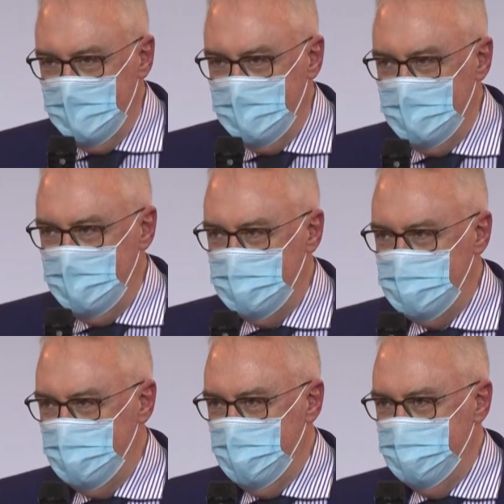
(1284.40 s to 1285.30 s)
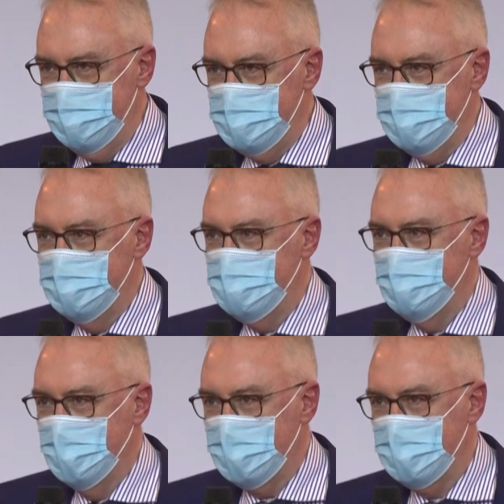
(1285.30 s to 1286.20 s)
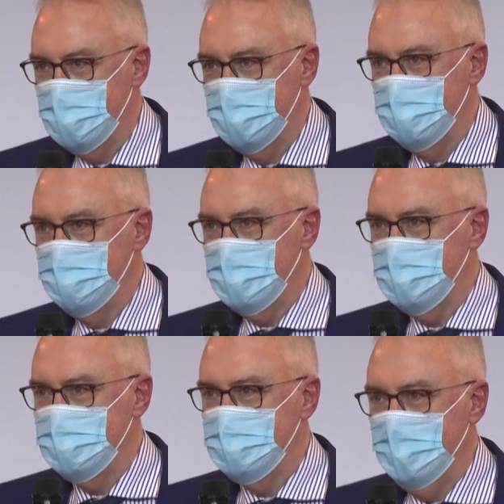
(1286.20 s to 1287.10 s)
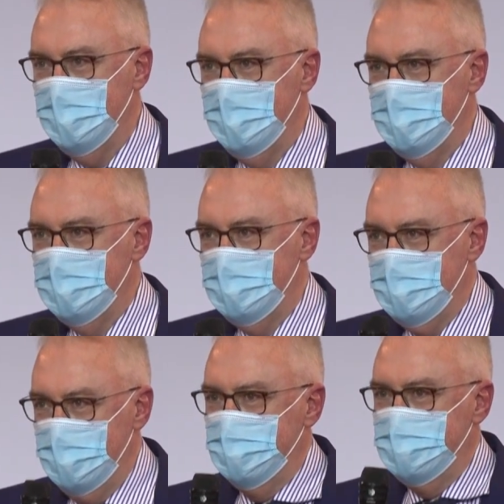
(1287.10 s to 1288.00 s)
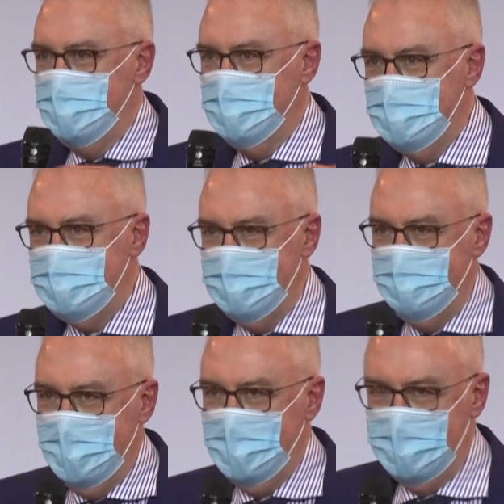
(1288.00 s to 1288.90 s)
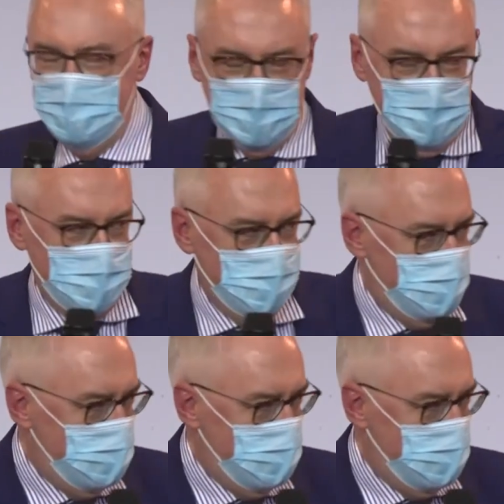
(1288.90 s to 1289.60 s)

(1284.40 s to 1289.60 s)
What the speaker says: the issue of return to work, because, you know, this is a medical sort of